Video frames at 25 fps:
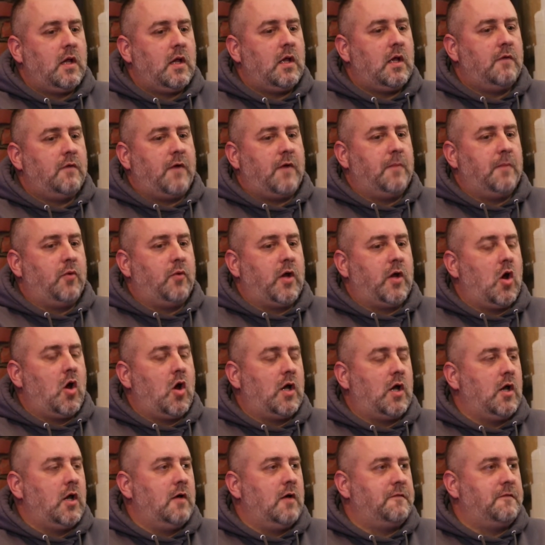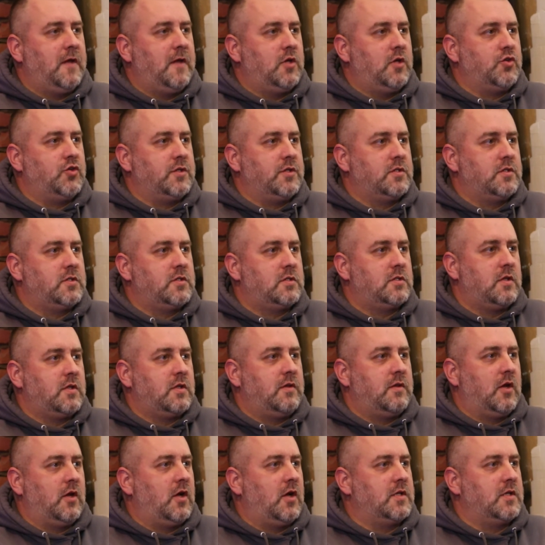if I bring on enough agents,
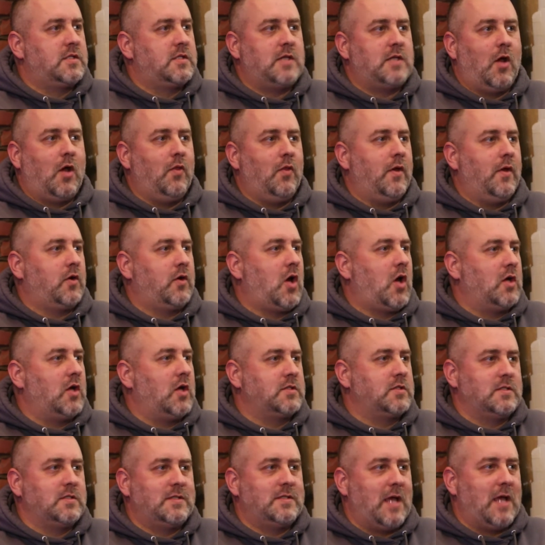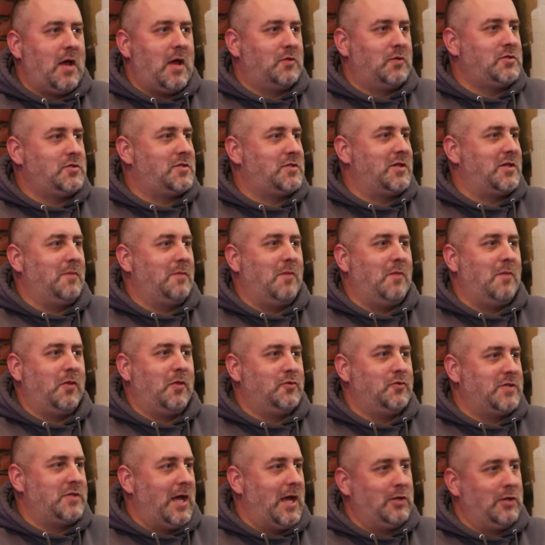they're going to sell their cousin's house, their
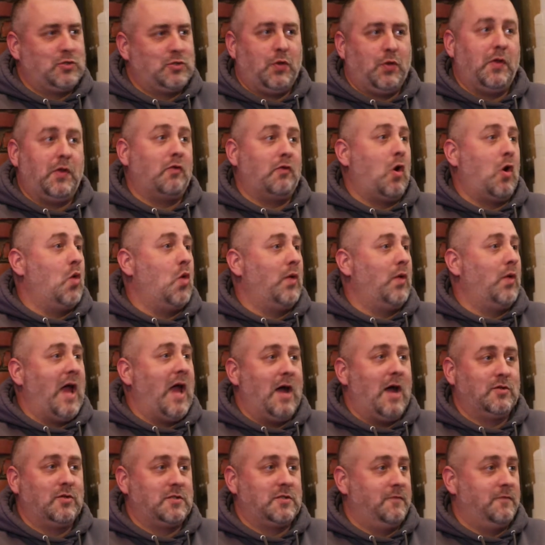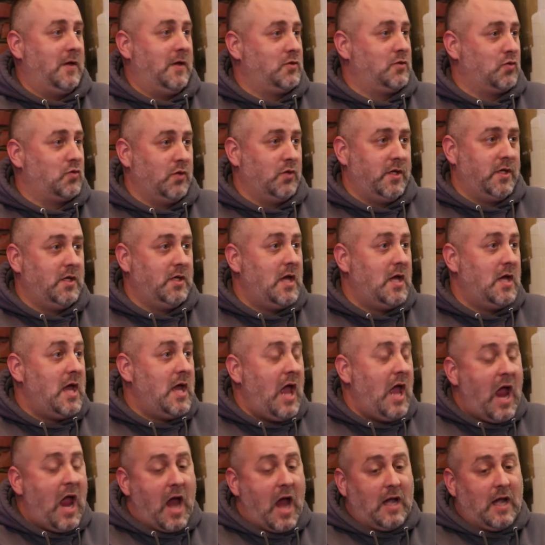mother's house, or their own house eventually,
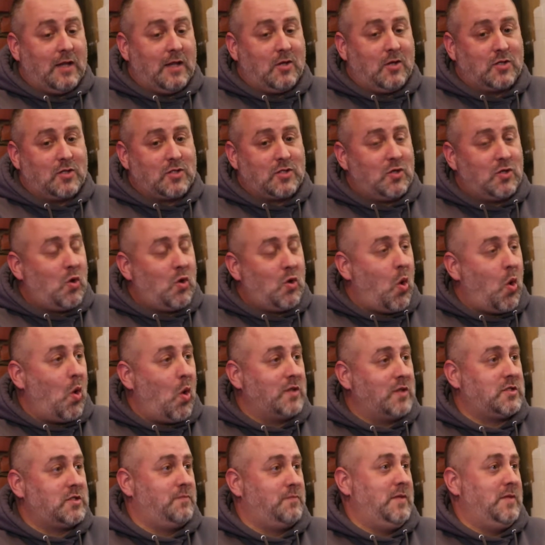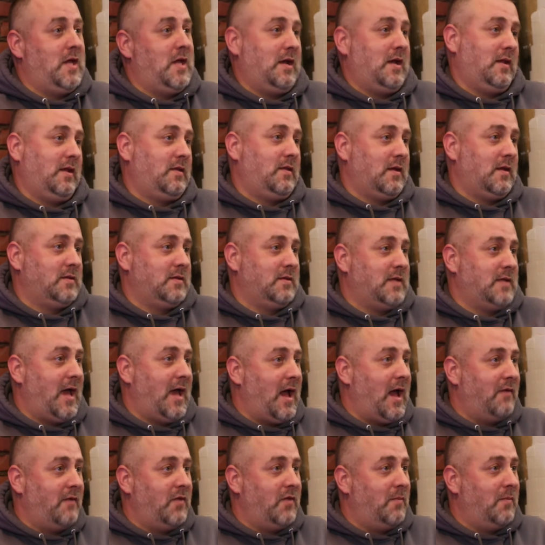and it doesn't cost me anything to
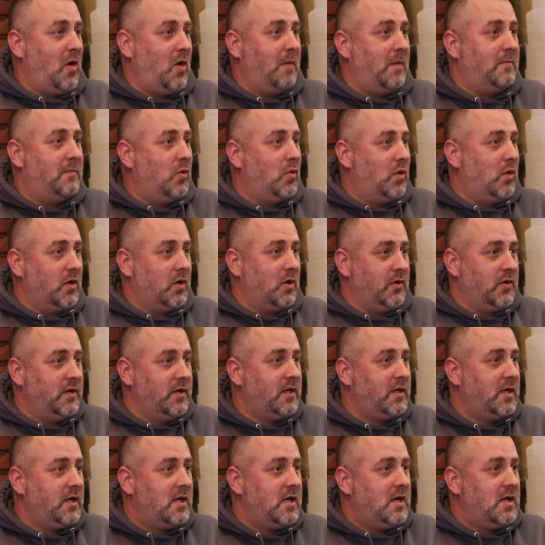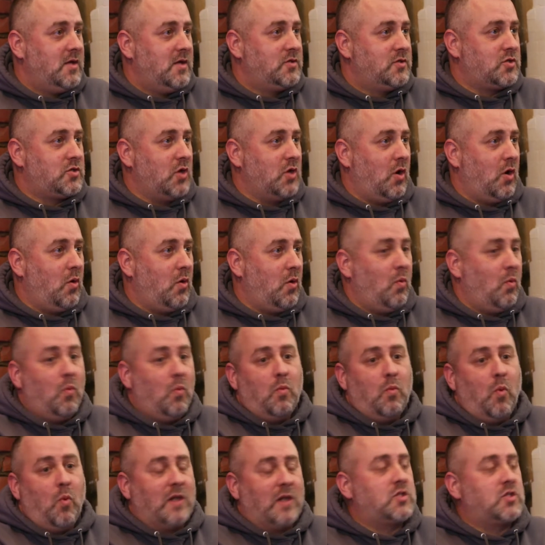have them on board. So
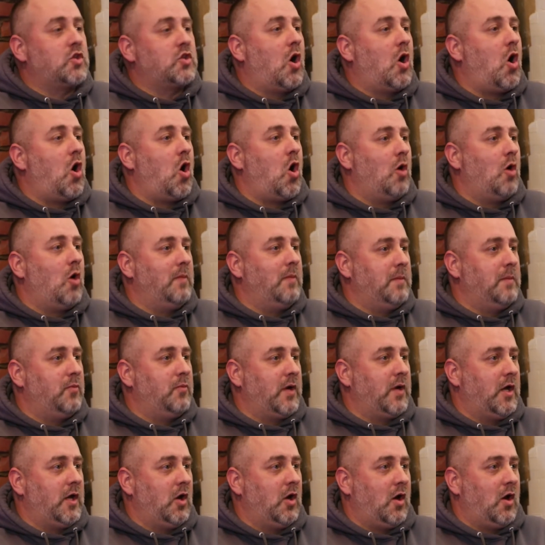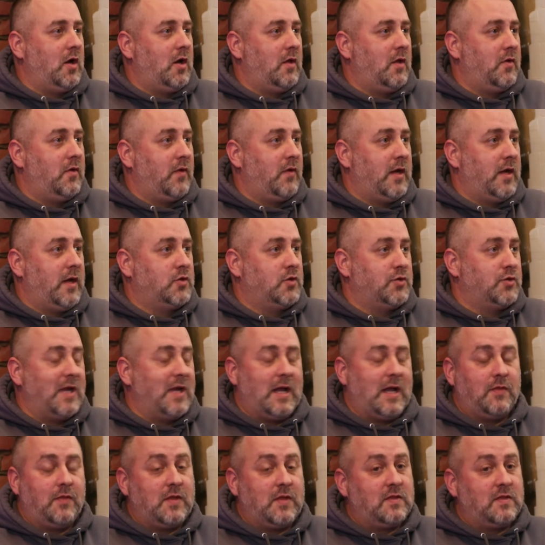what's the harm in bringing on another agent?
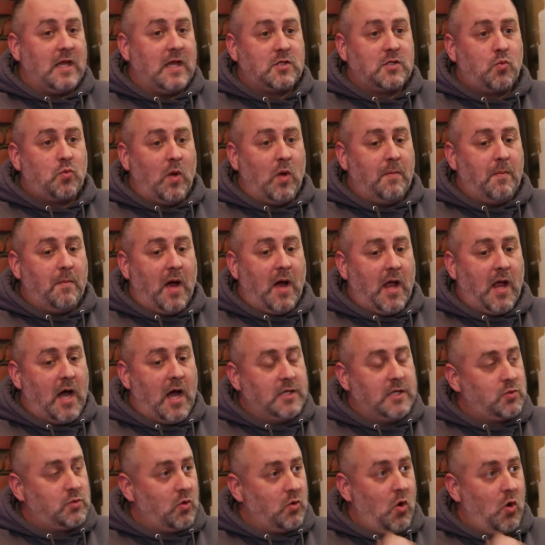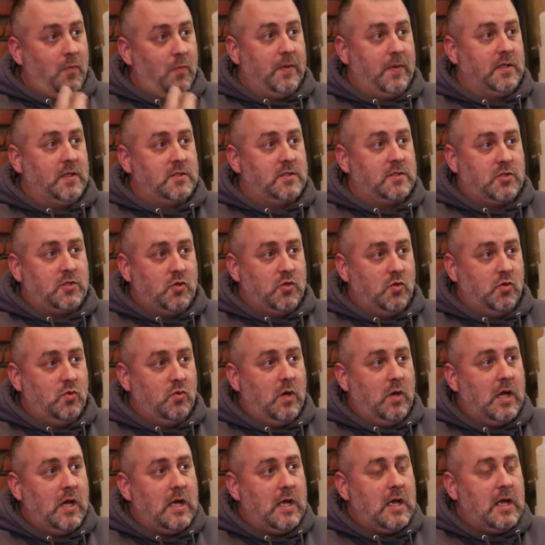And I think that's when my eyes were open
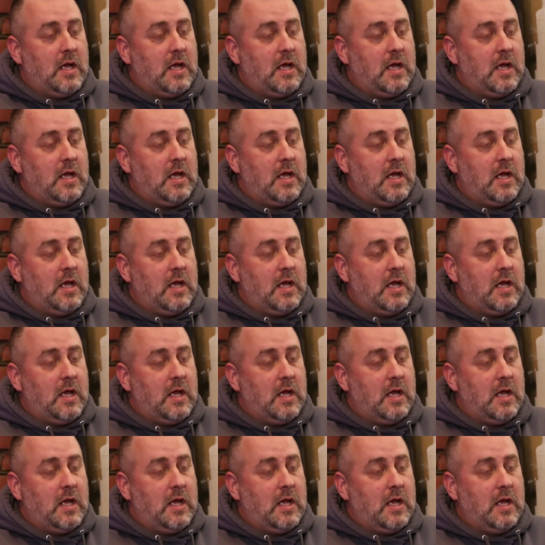to